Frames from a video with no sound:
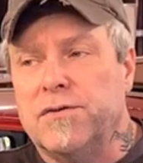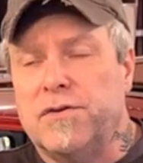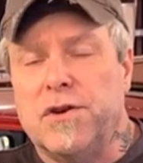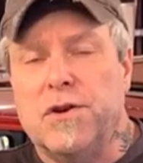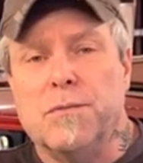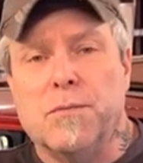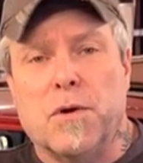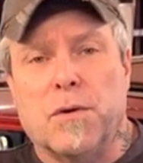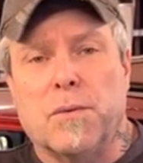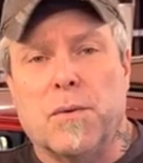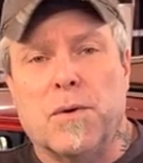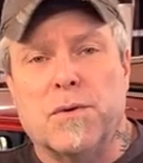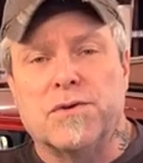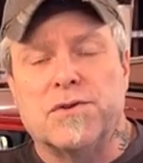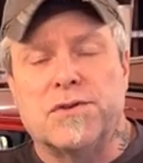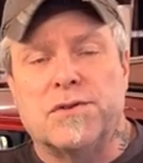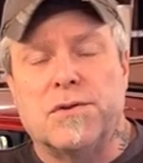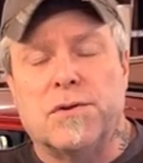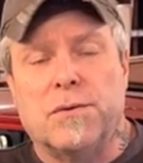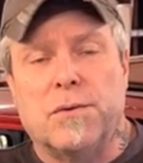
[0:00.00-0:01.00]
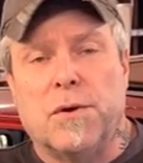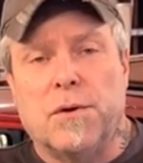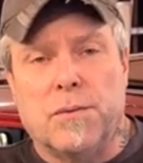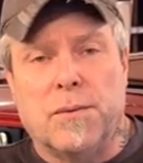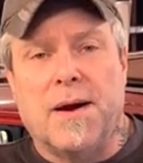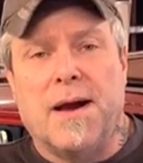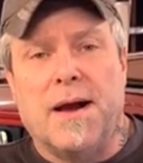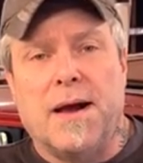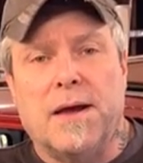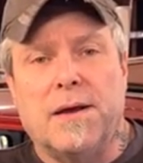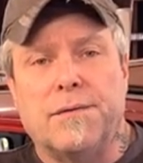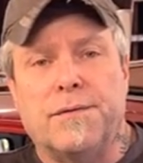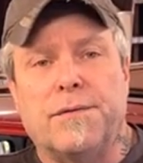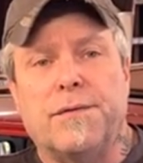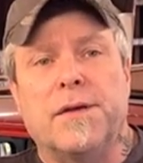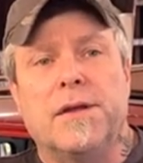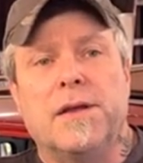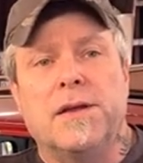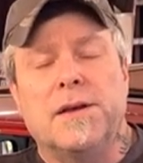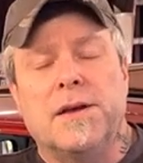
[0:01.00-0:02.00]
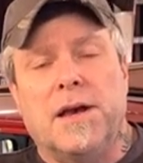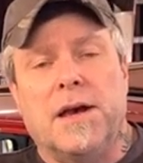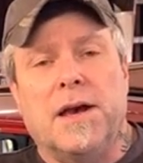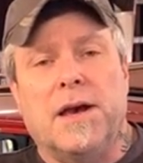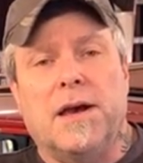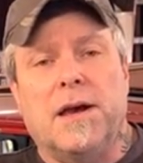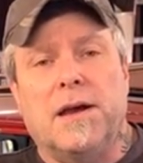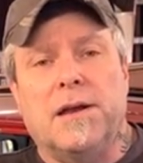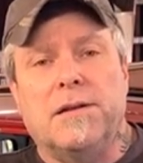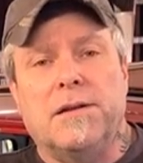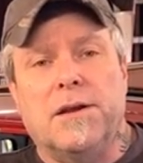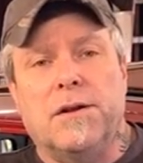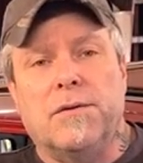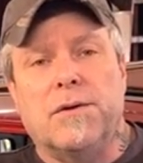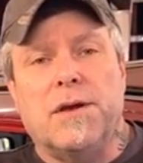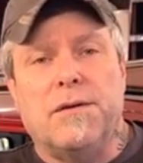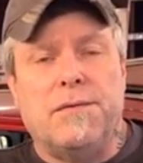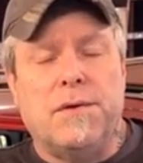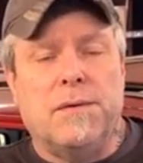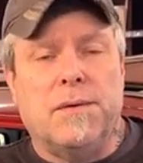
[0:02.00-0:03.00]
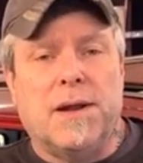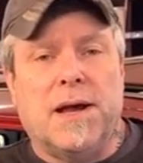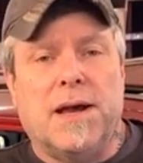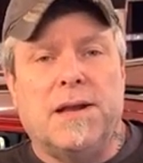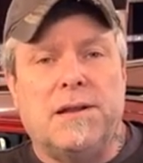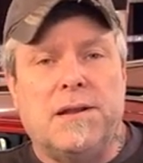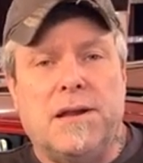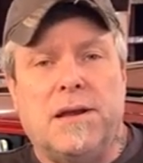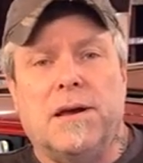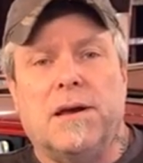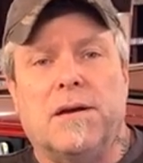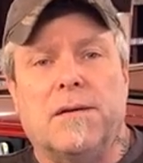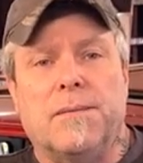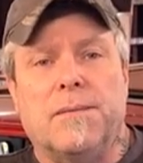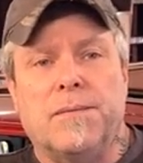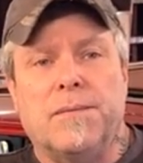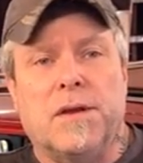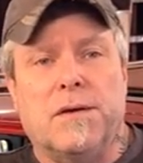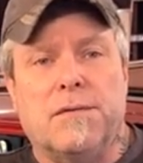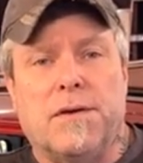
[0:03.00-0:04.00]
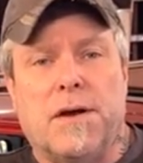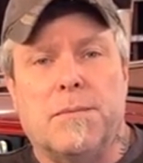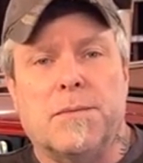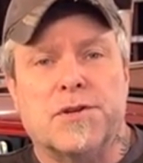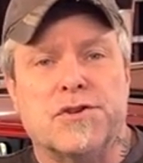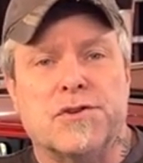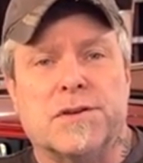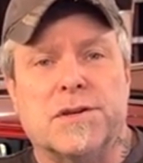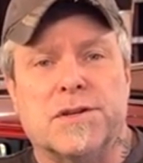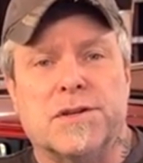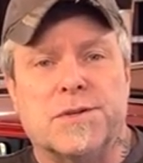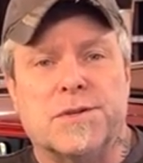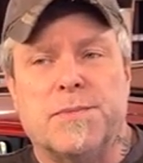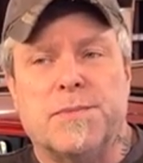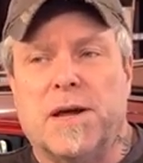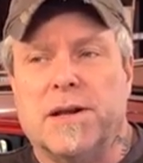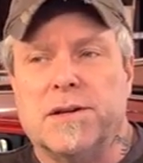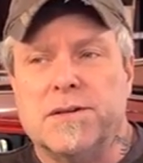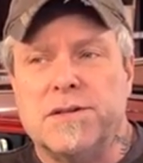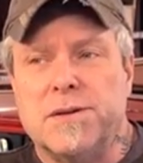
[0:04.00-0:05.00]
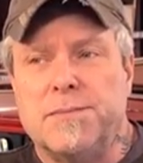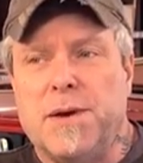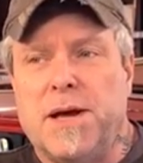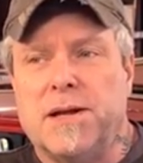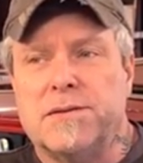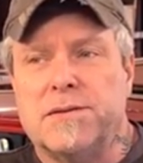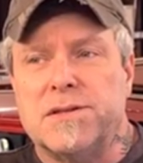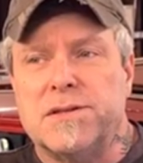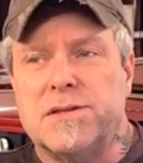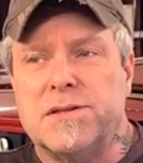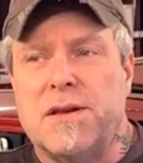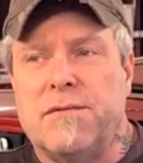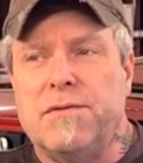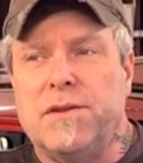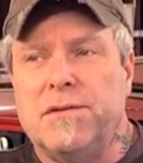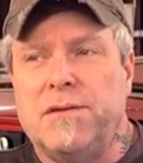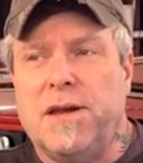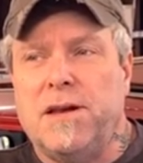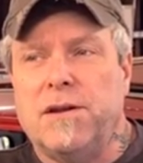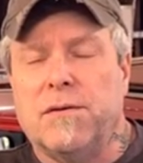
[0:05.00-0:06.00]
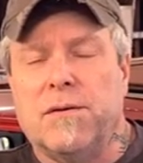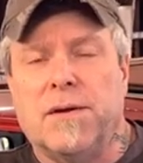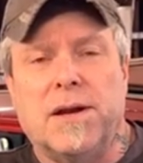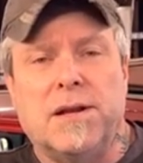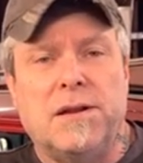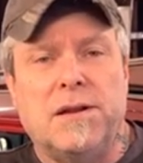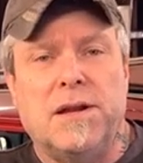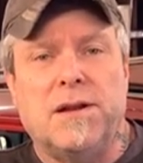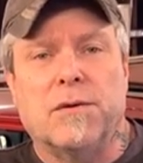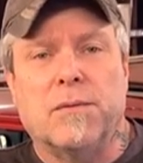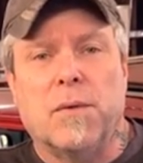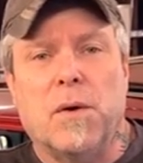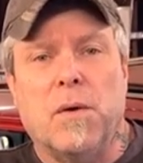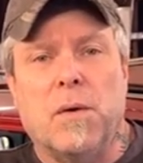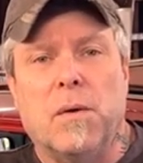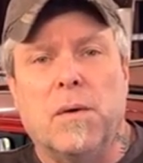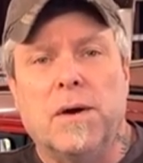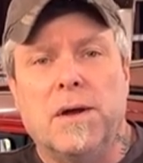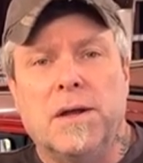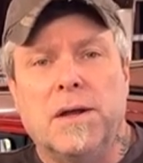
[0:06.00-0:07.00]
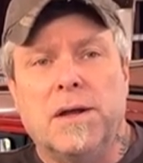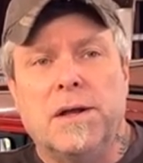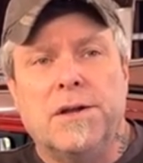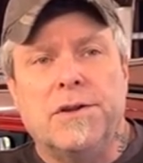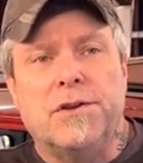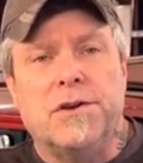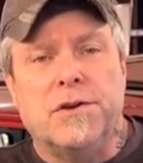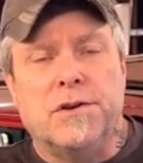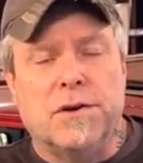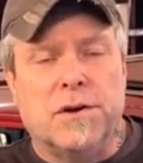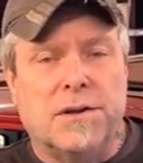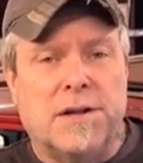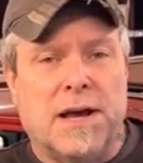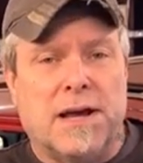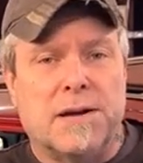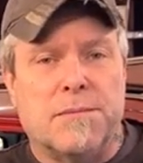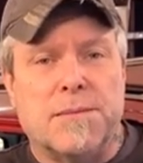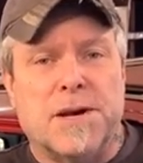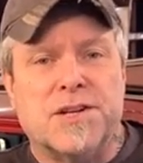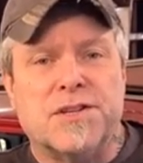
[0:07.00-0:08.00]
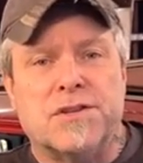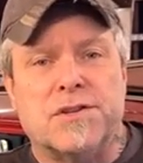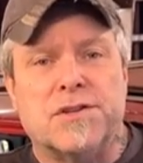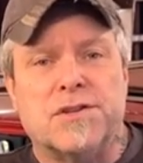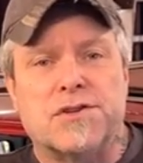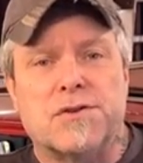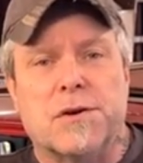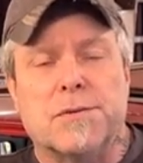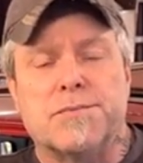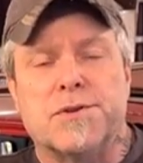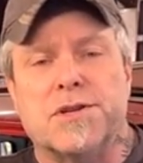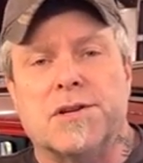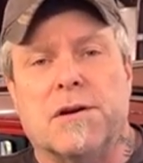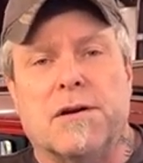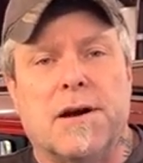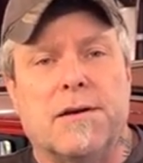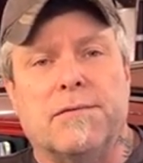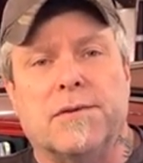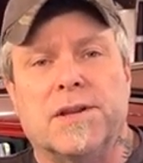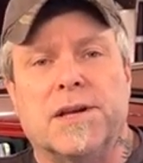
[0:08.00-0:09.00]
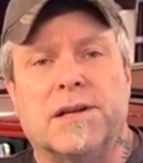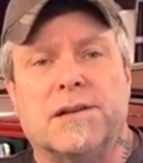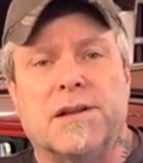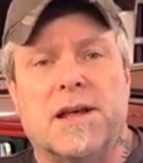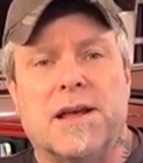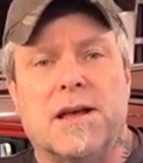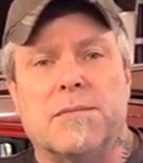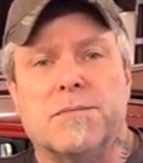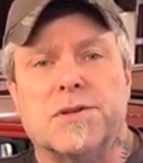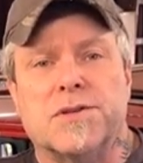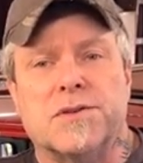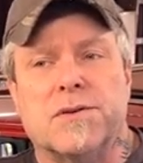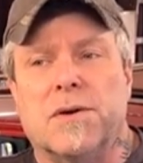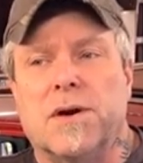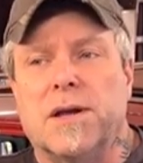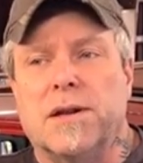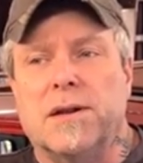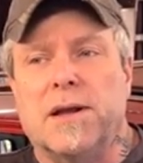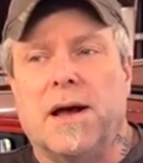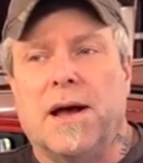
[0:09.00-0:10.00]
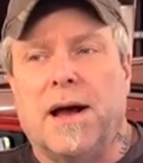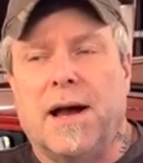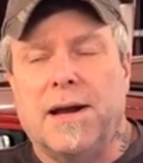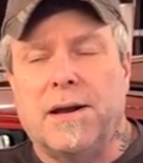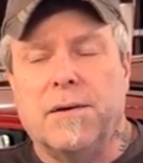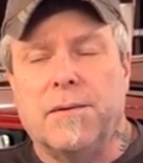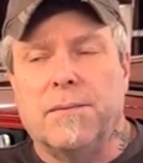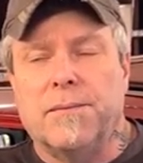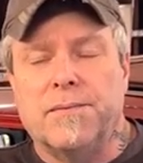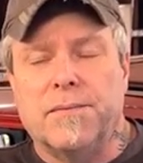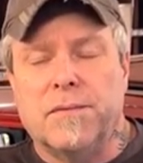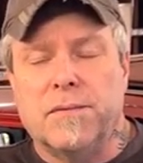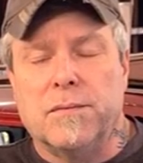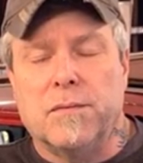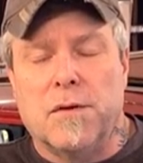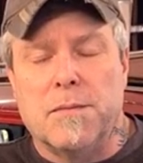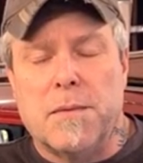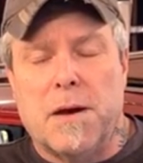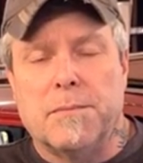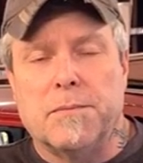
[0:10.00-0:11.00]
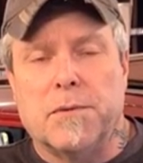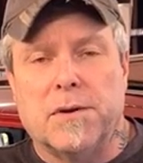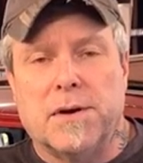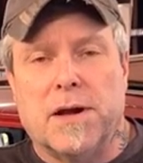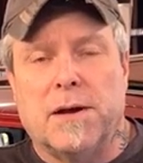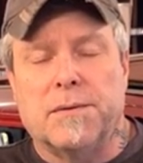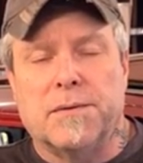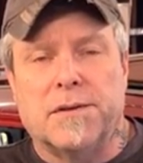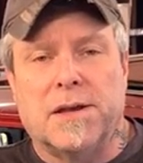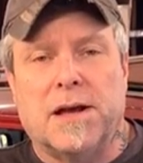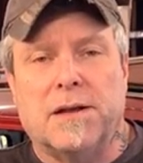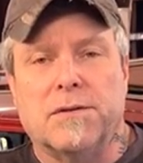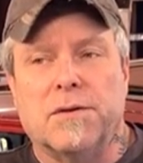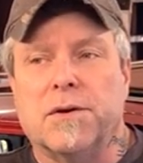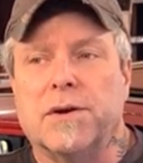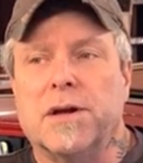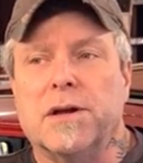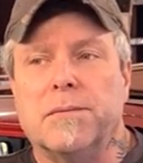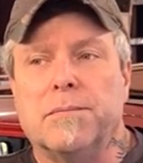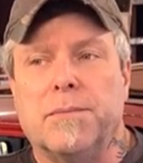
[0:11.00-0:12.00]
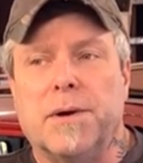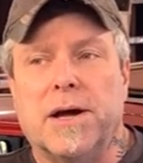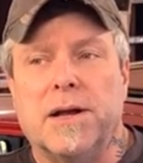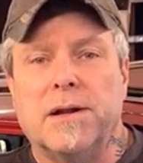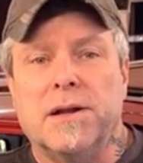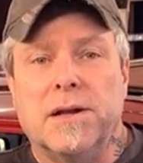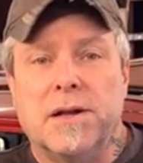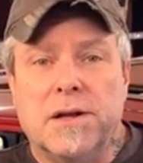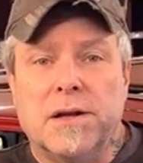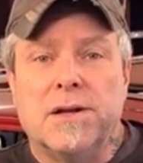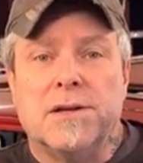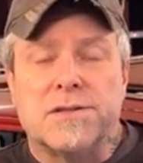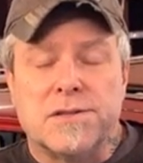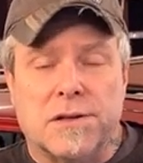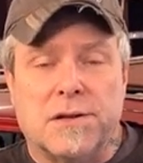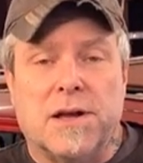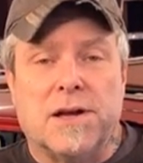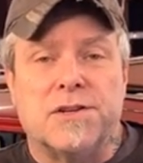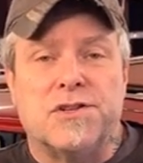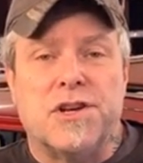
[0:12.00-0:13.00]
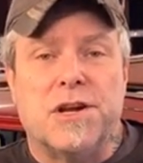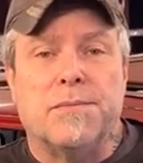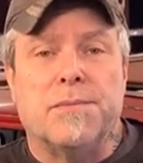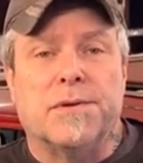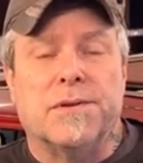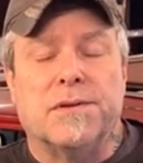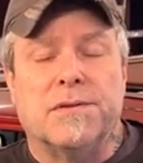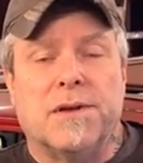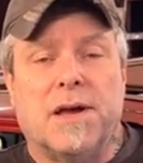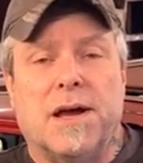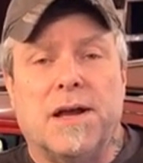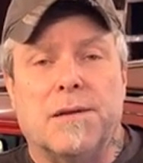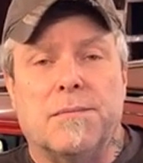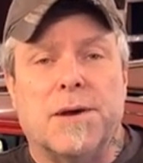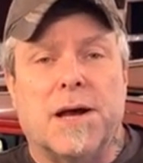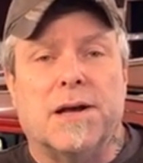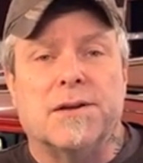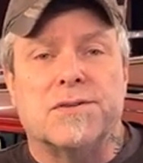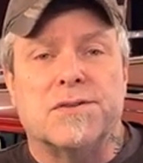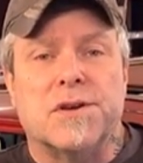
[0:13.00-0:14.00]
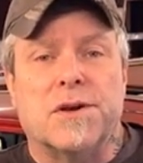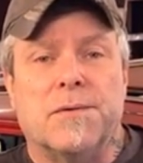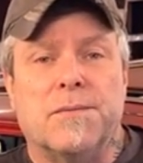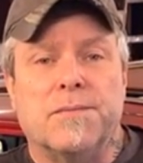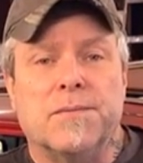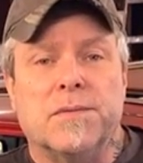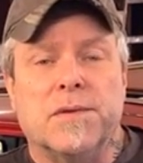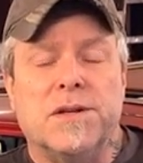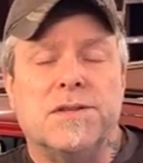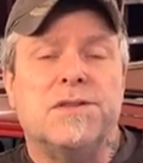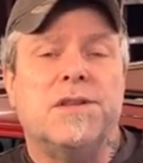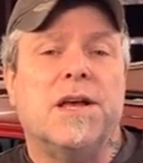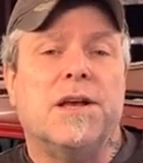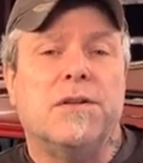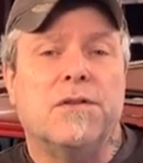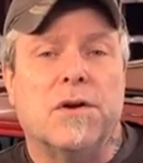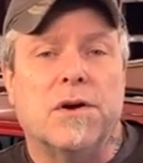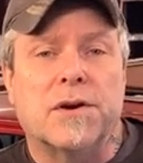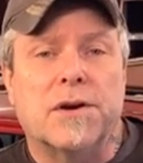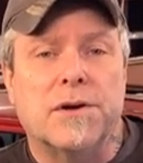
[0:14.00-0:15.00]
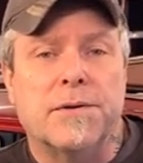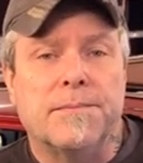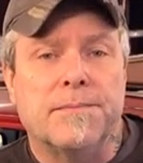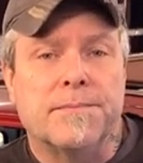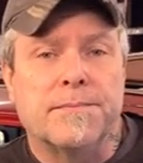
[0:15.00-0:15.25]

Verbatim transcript: on two more rolls to arrive, and it'll give you an idea of how much you're going to spend. It's about seventeen or eighteen a roll. You can go down to my description there. I have a link to Amazon. I don't remember now without looking, but it's a lot cheaper than Dynamat. So let's take a look.